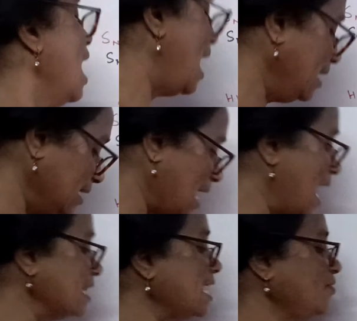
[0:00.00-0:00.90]
And the
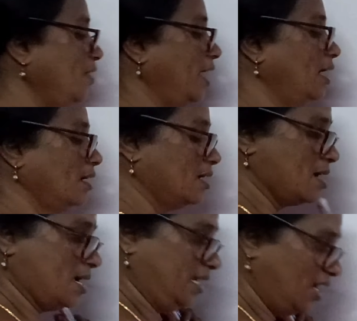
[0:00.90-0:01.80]
other way,
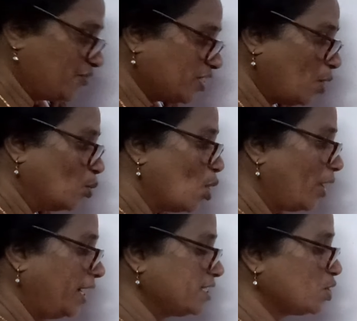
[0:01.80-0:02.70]
if the
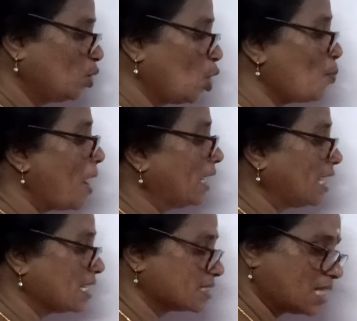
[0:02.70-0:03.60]
OH group
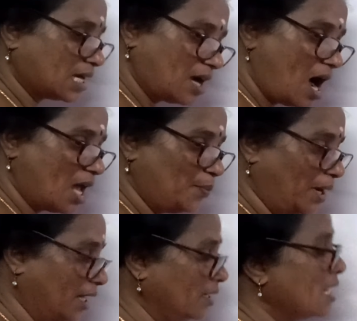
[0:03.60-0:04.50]
attacks the
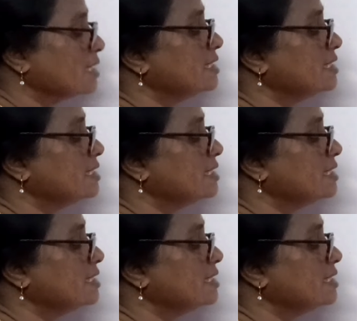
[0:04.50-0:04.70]
carbon